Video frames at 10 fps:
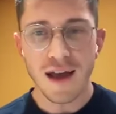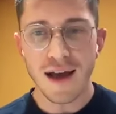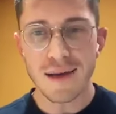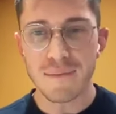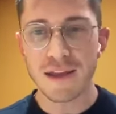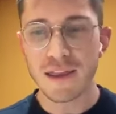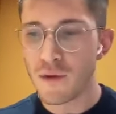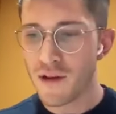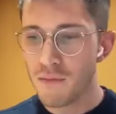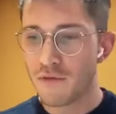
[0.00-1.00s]
I think
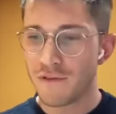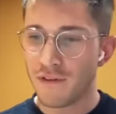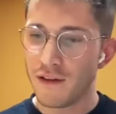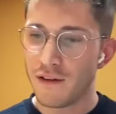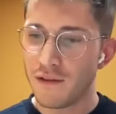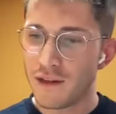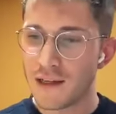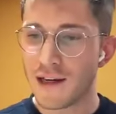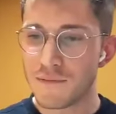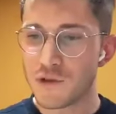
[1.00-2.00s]
we can move
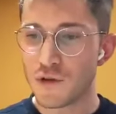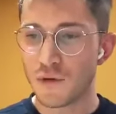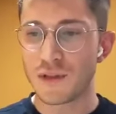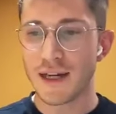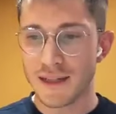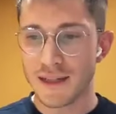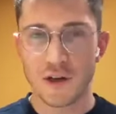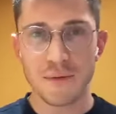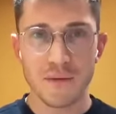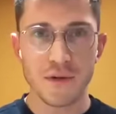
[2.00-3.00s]
to the other topic,